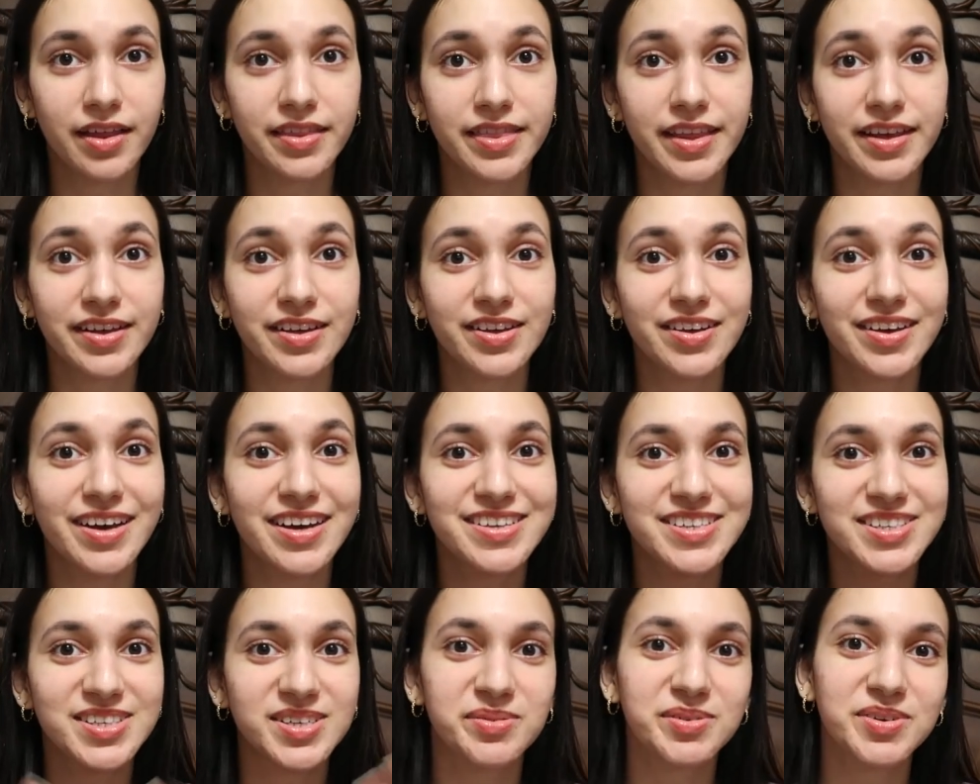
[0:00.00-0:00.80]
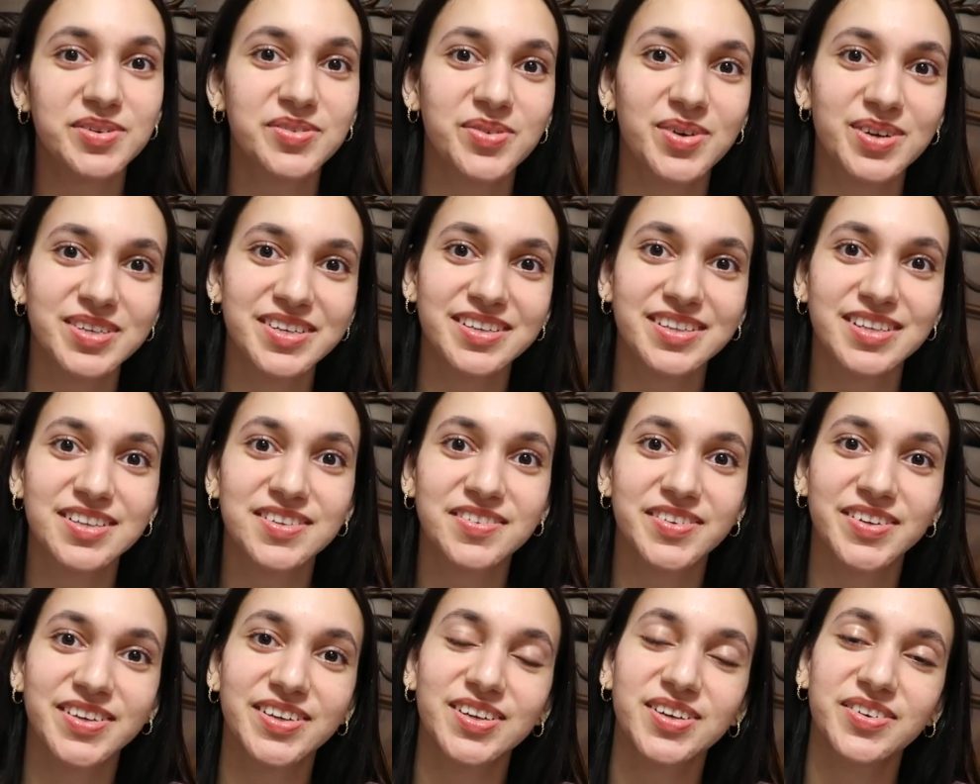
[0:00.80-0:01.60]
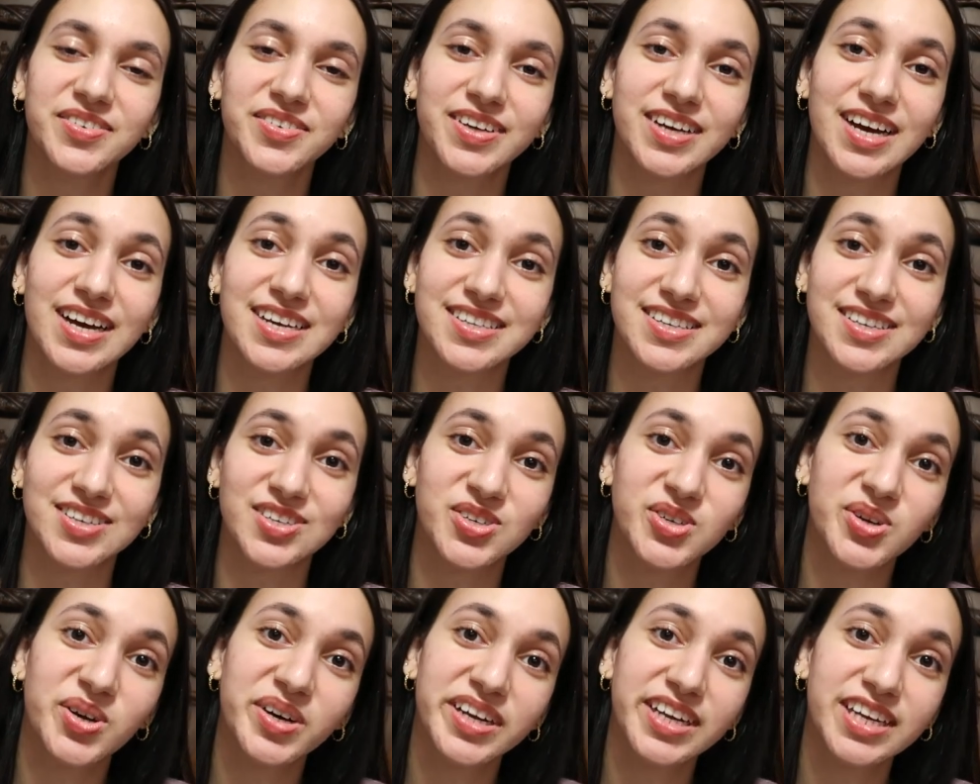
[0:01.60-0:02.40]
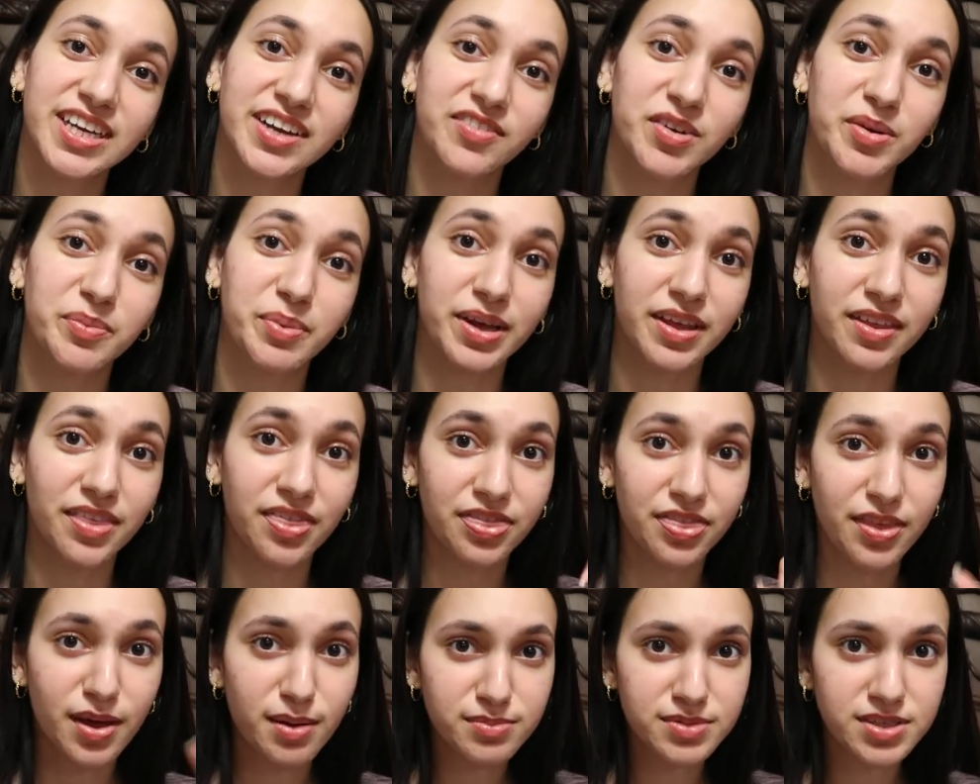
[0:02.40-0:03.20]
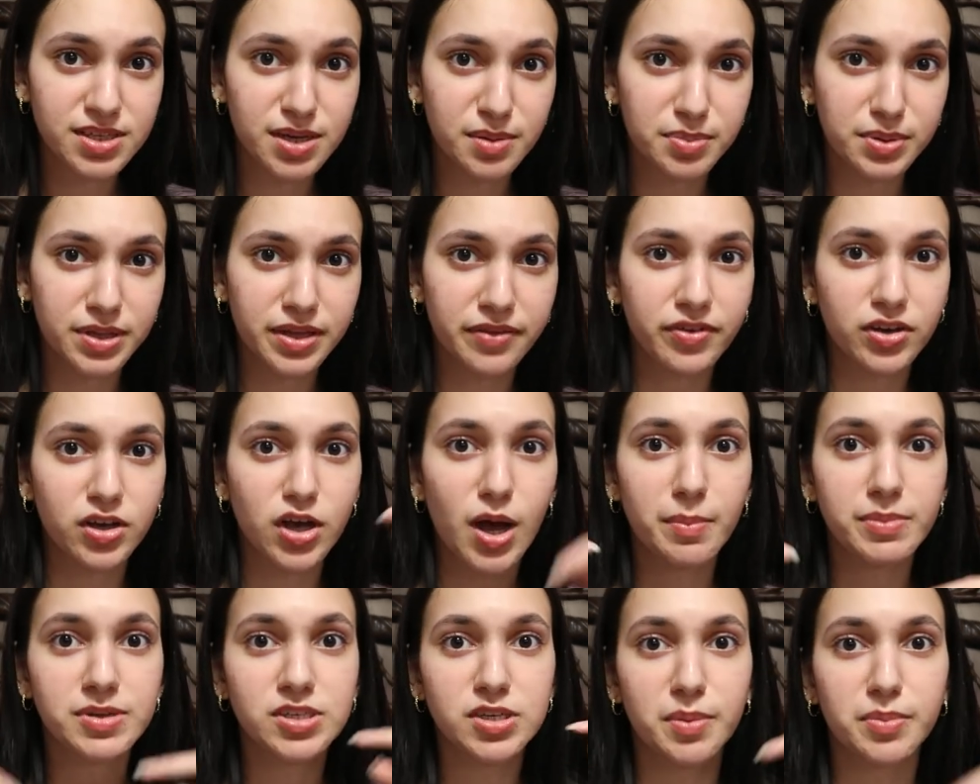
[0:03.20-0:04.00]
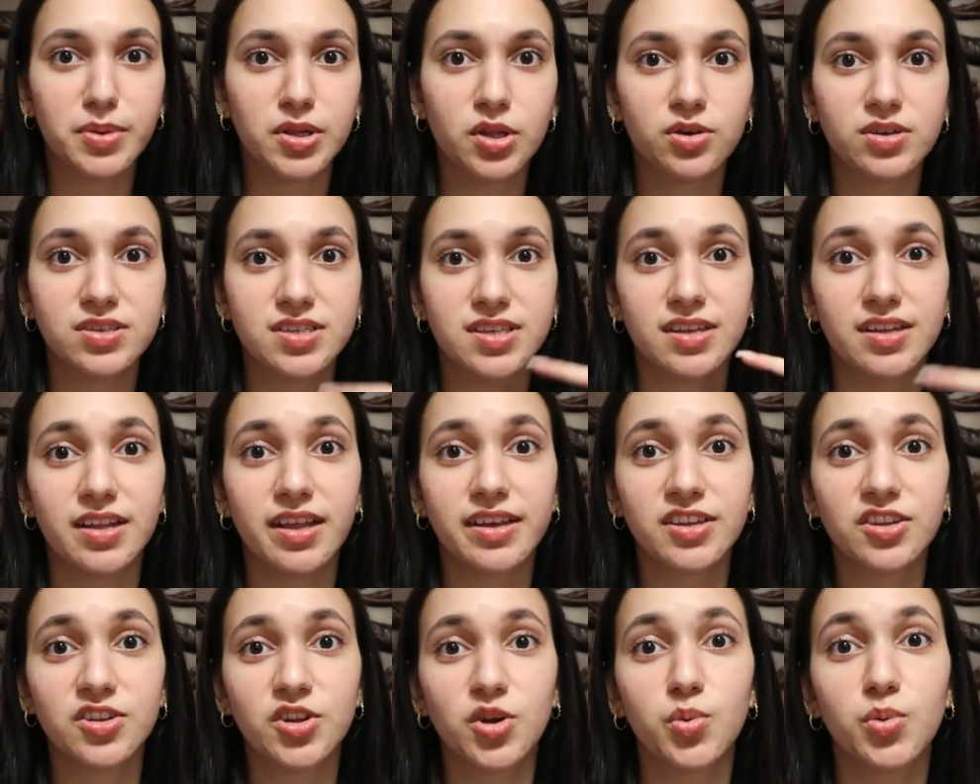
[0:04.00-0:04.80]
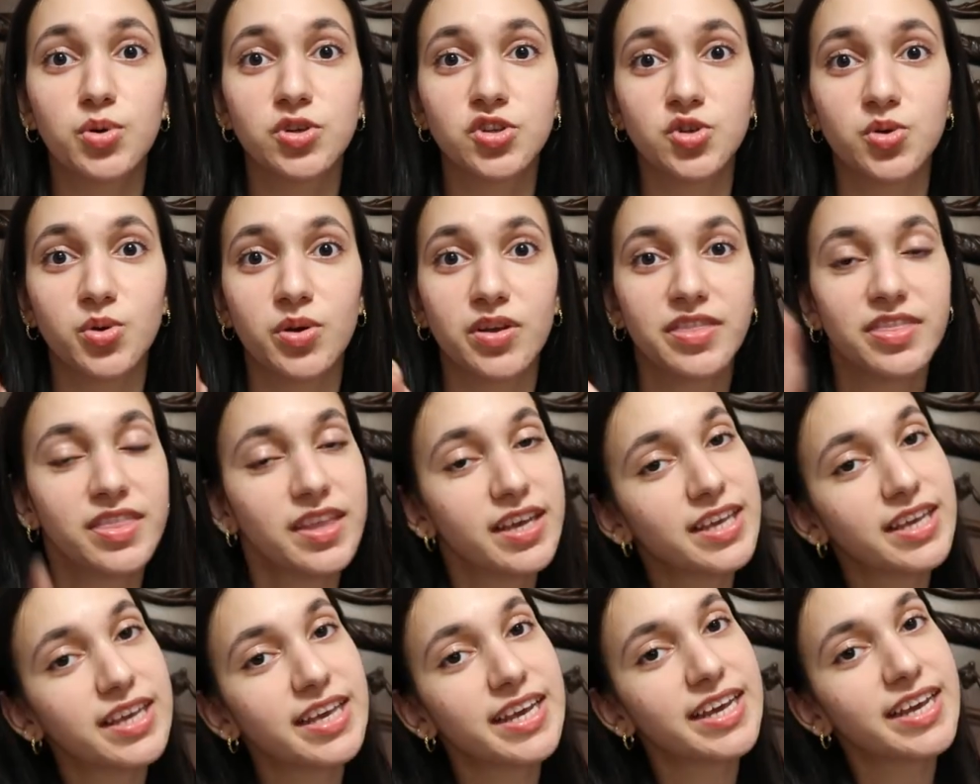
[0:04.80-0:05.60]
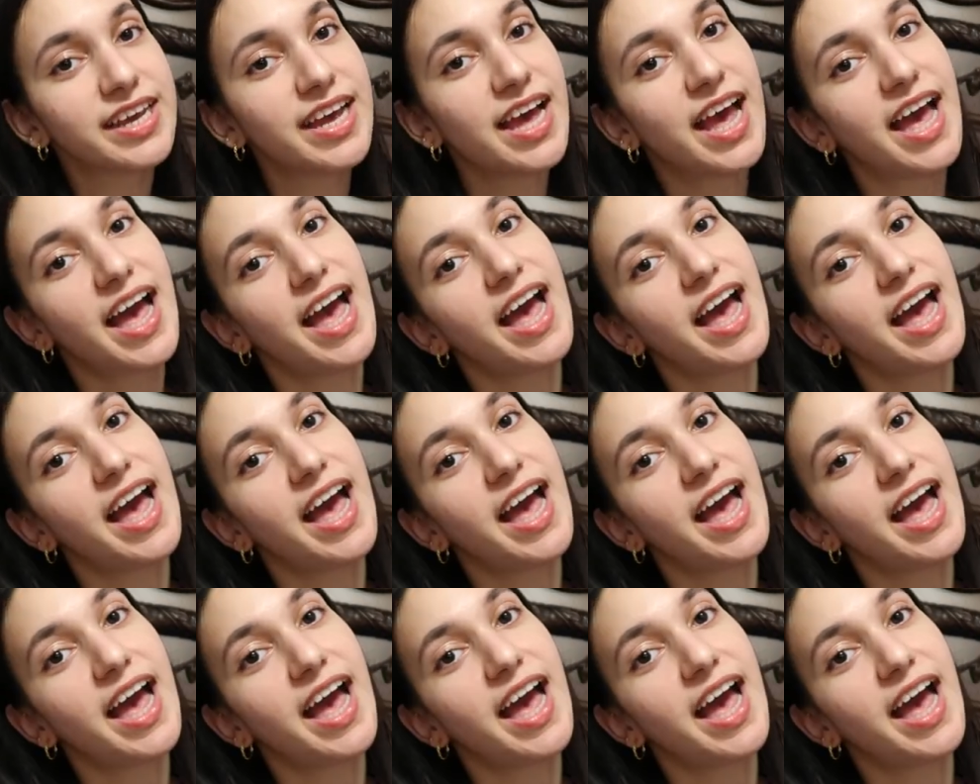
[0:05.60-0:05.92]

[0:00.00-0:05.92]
Thank you guys so much for watching this video. If you guys enjoyed it, give it a big thumbs up, leave a comment down below because I'd like to know what you are thinking,